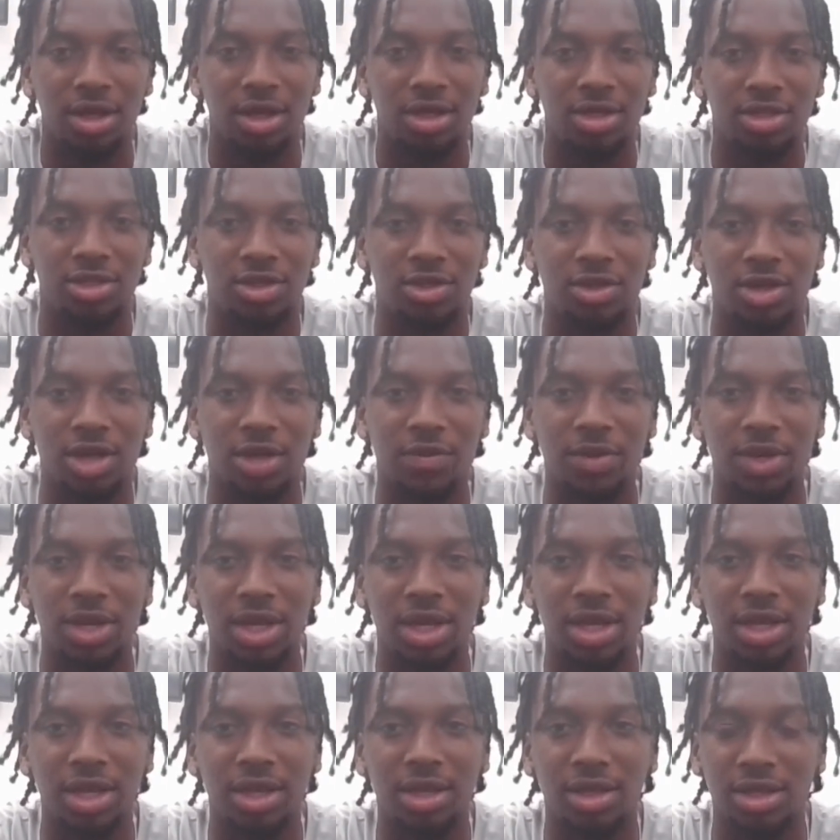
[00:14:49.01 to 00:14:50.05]
So coming
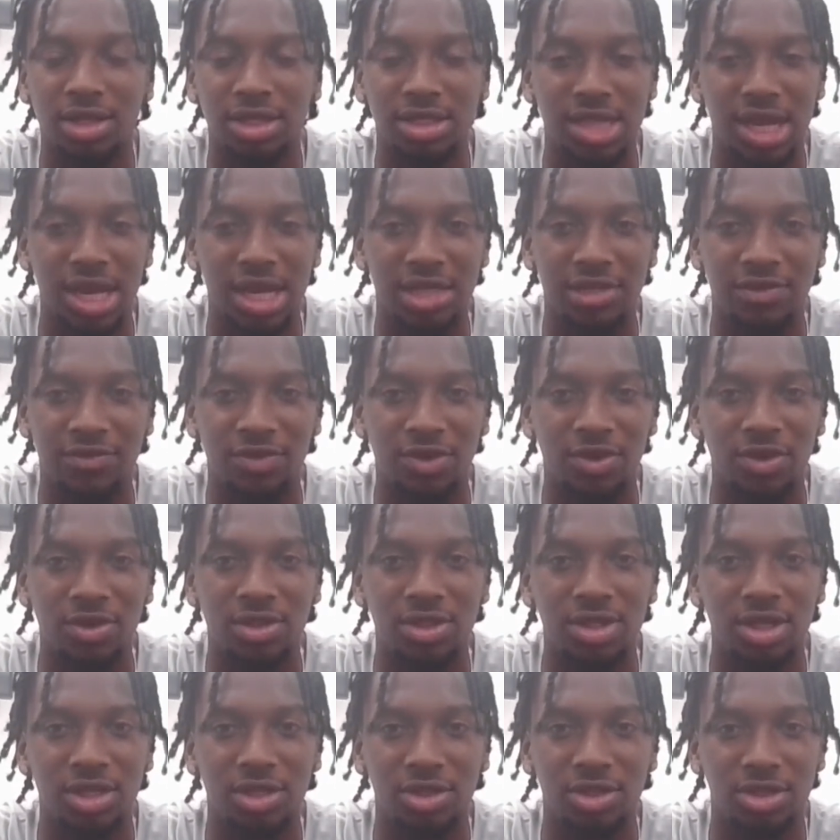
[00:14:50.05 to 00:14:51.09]
in, these guys have known
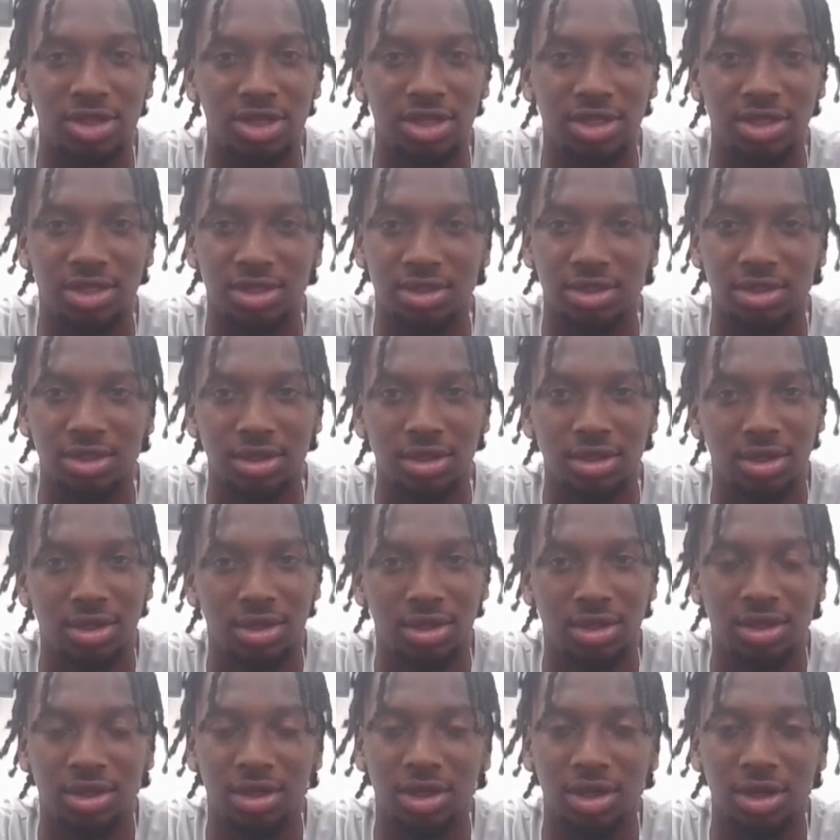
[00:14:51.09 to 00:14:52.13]
each other since
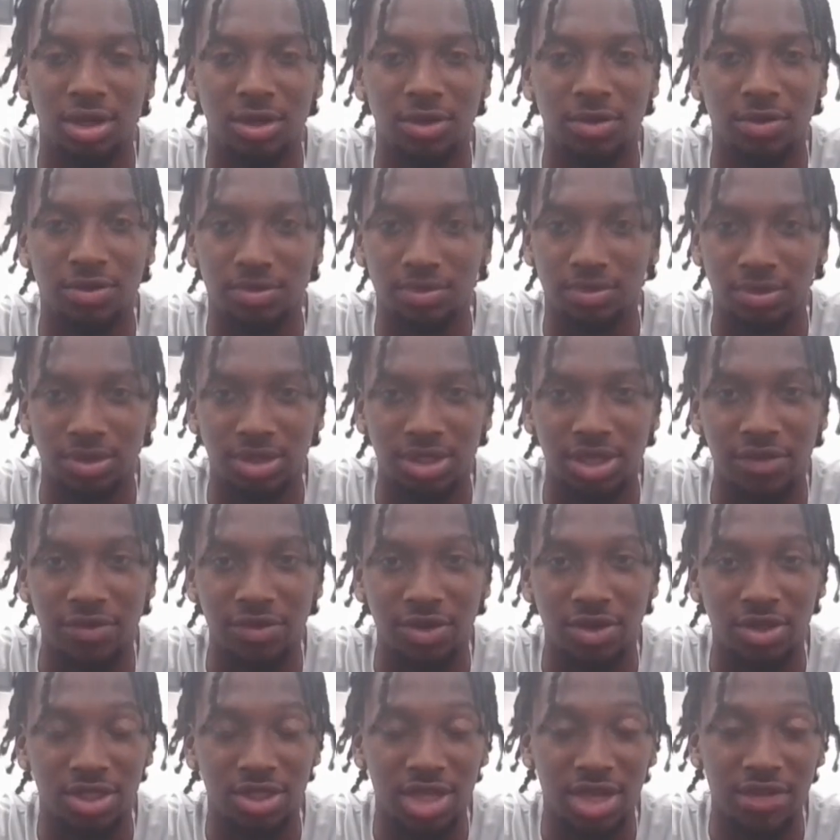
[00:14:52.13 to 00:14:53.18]
7
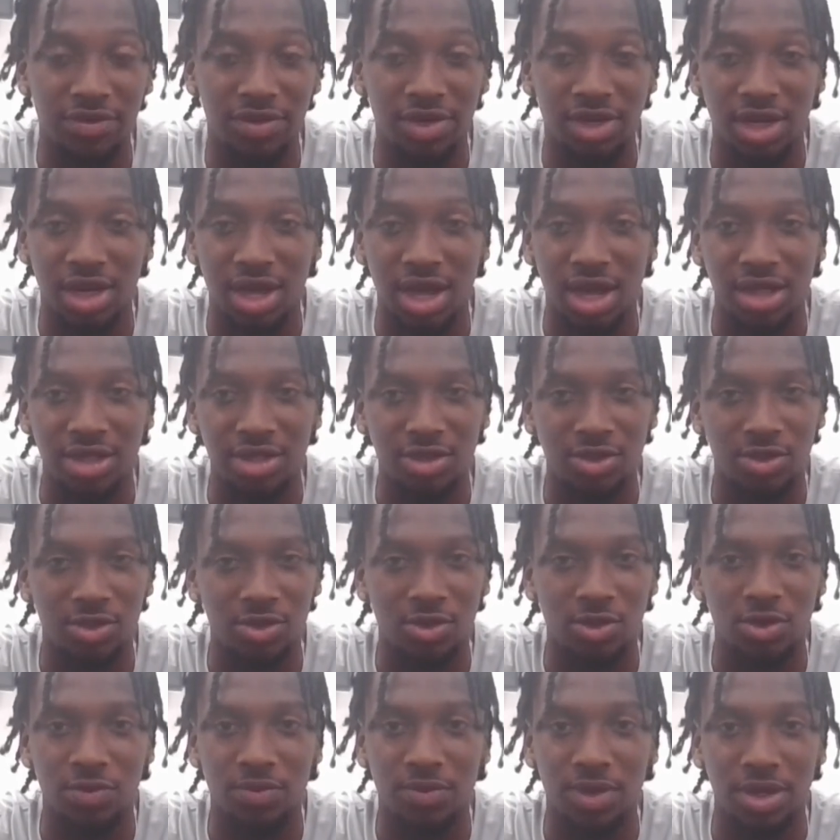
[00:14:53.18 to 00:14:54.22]
on 7 in high
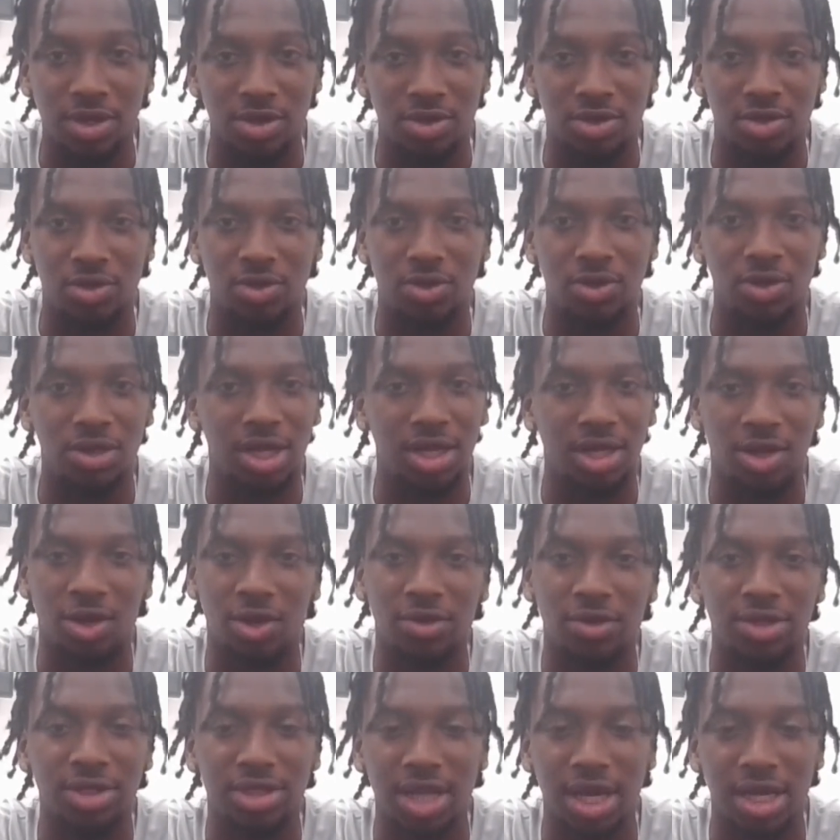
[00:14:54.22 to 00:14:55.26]
school, middle school. Like
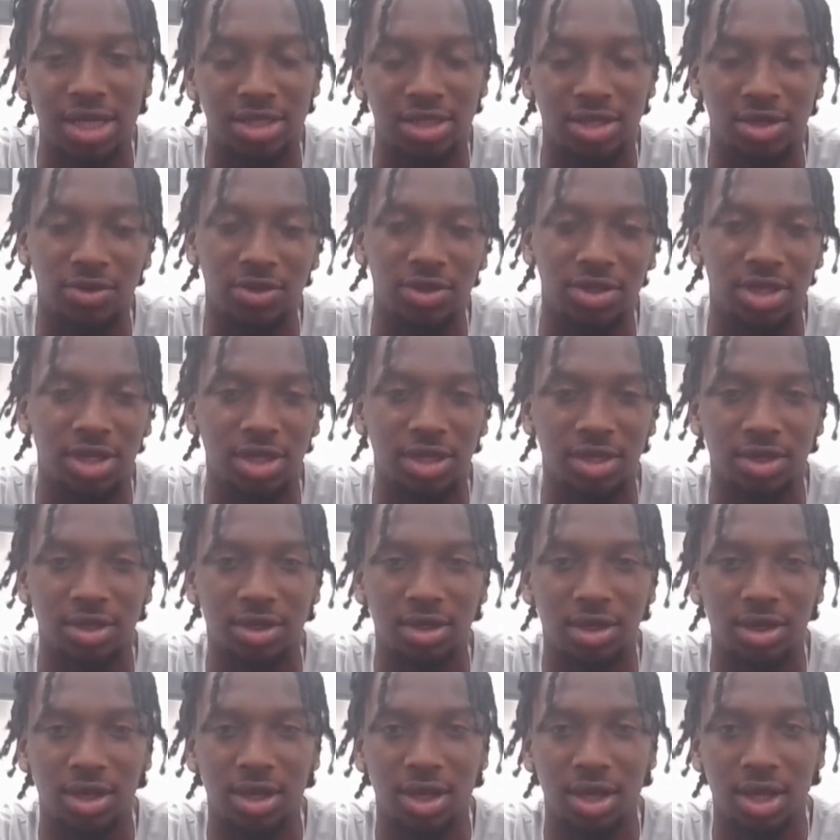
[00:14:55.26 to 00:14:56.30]
all these guys know each other,
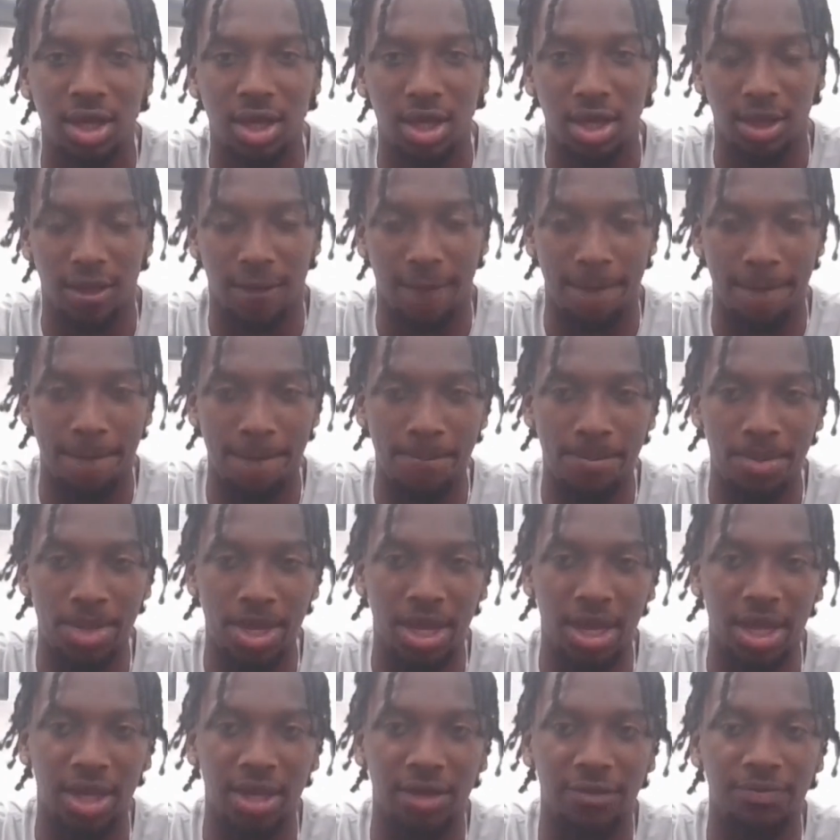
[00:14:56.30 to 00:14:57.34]

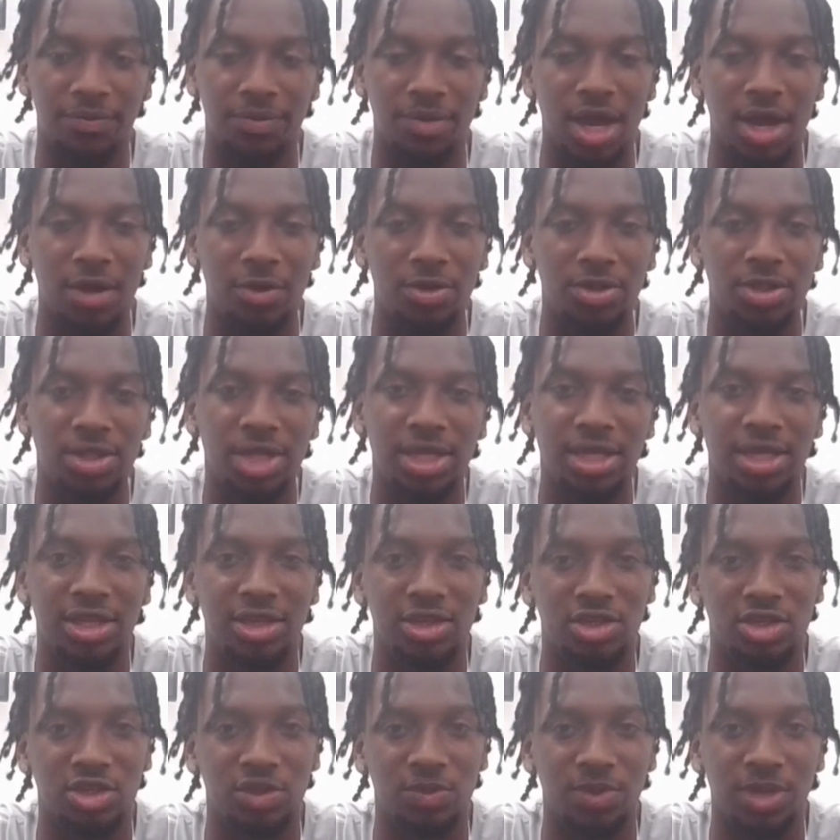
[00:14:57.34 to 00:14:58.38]
and I would say
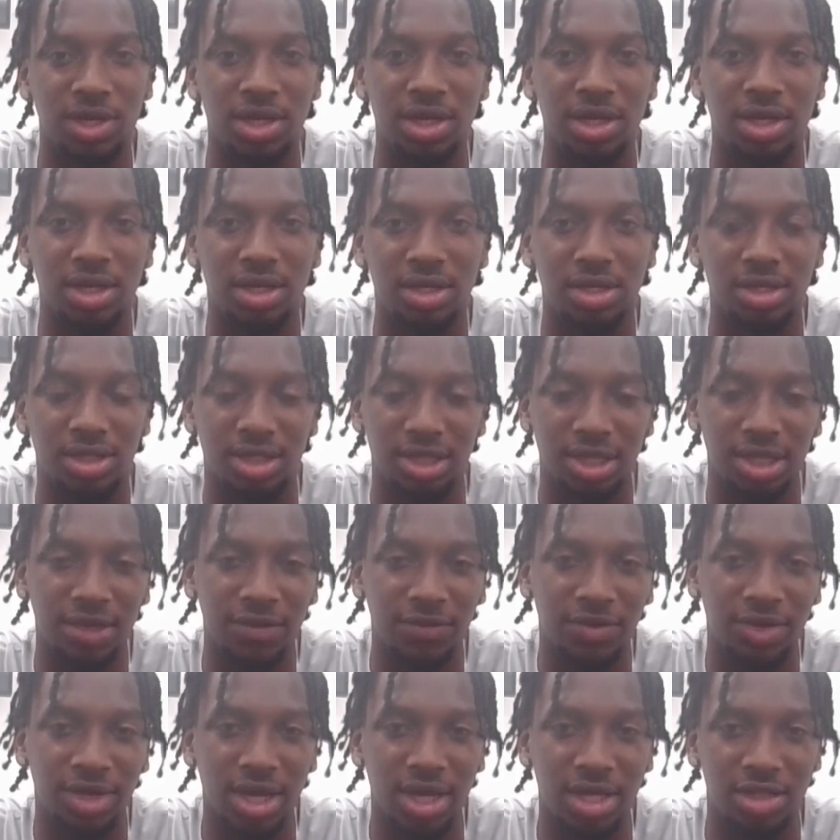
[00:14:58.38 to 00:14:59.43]
their speed. The
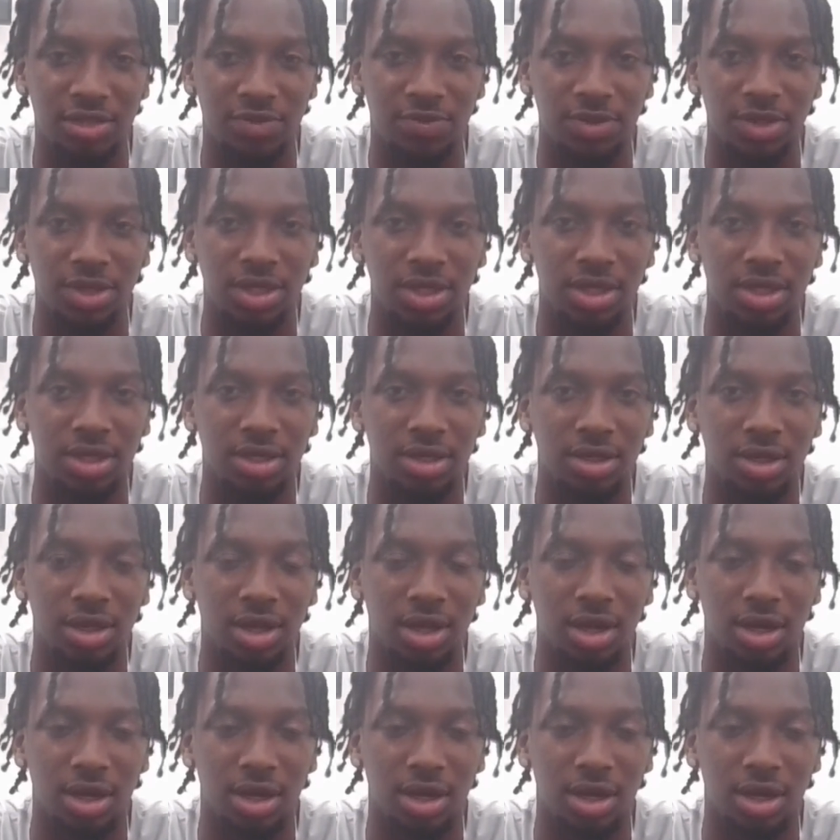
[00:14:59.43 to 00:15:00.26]
DMV has speed.